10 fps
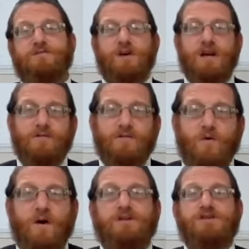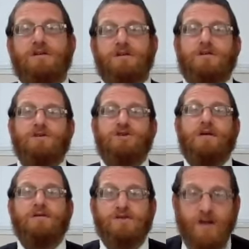and we're going to have a question that you can
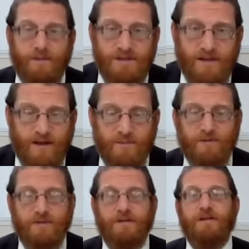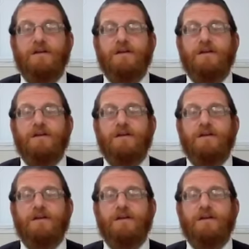share at your Shabbos table